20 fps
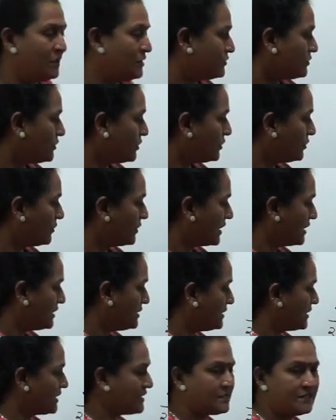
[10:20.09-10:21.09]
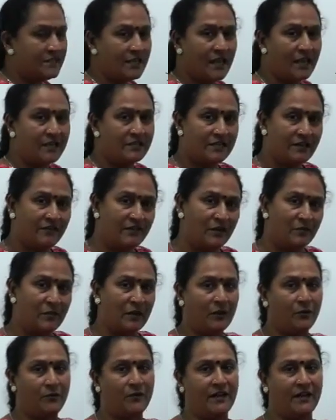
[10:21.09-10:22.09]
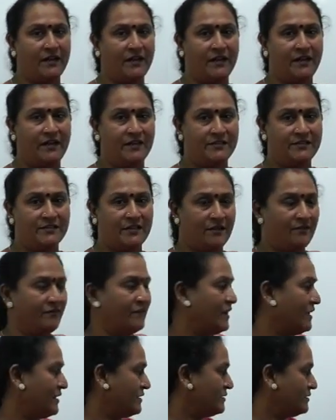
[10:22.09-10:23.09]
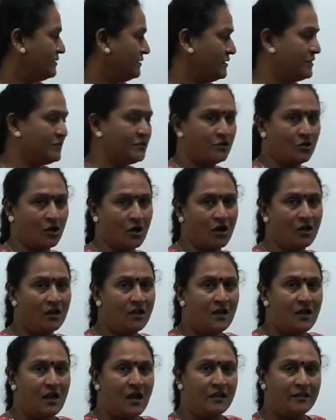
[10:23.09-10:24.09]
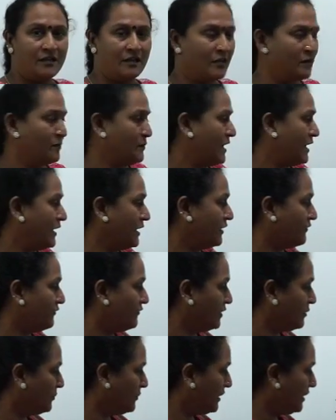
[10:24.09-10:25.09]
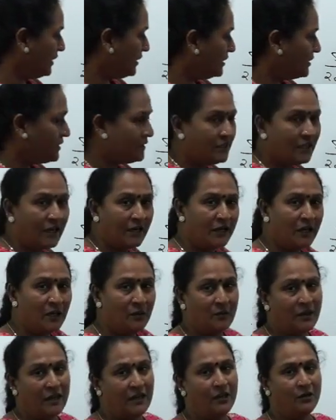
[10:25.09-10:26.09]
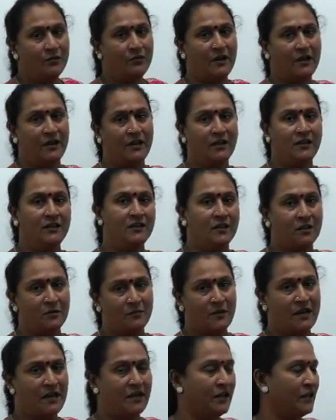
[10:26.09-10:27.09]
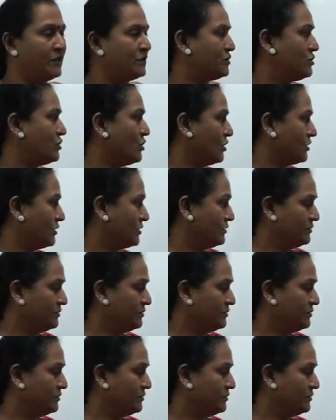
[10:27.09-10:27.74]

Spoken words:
So you can just take 7 by 20 itself as this stock, and the remaining will be 13 by 20, the remaining stock.